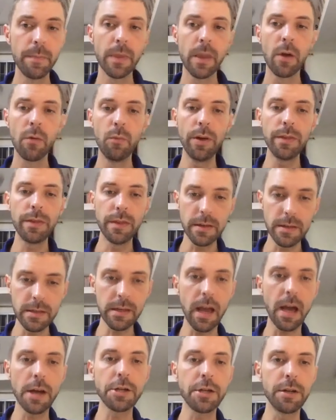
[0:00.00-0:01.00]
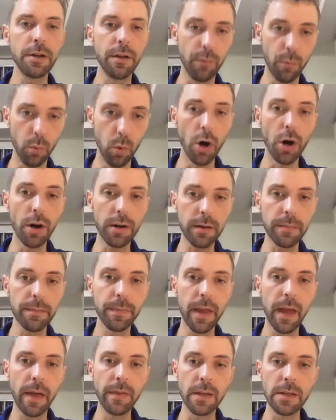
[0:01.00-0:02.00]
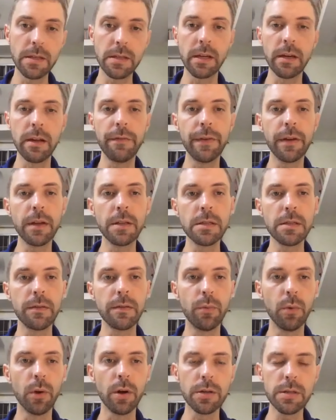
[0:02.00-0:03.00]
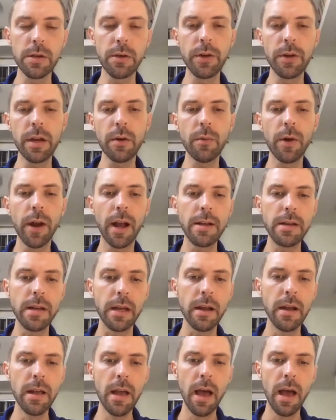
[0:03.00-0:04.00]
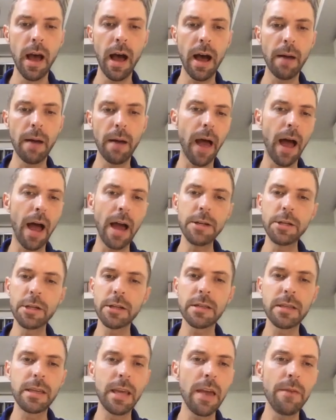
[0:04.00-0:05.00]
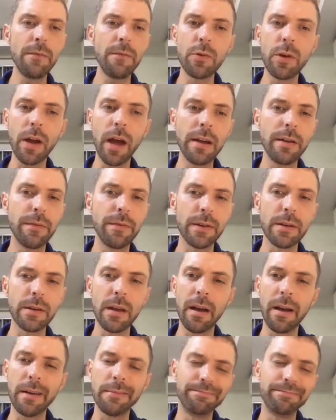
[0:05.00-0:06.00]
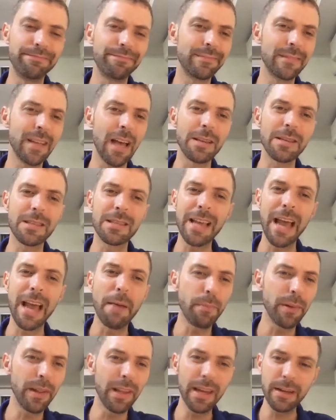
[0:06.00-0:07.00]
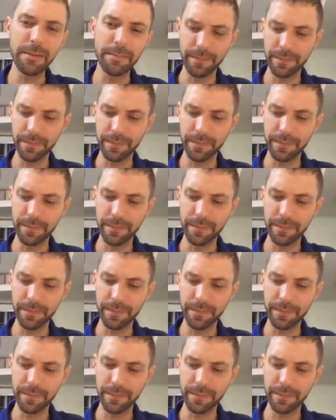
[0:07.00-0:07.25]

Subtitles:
with discussion of work and the significance of work. So here what I did. I just gave you kind of a sampling